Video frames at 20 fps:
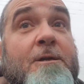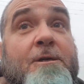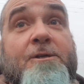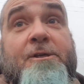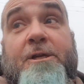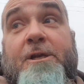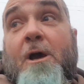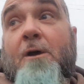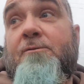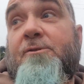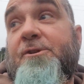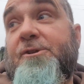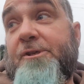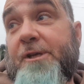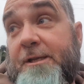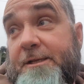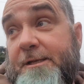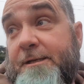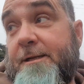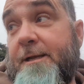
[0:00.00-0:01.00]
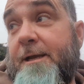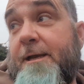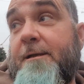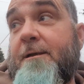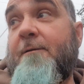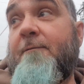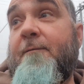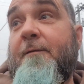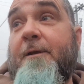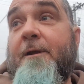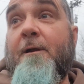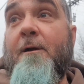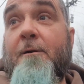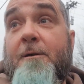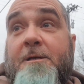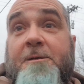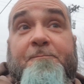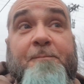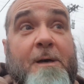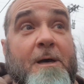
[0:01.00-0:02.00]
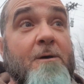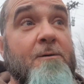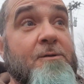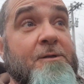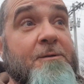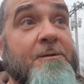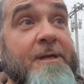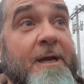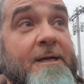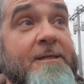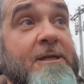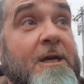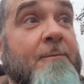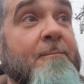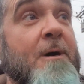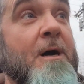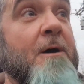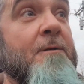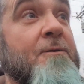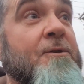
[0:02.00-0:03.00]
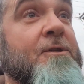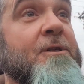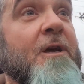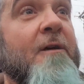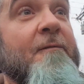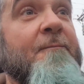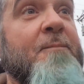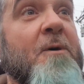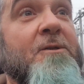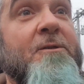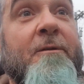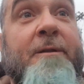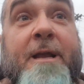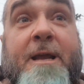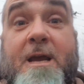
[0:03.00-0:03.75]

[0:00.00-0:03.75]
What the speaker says: She goes and sits it down over there on this post and takes all my other stuff and puts it on.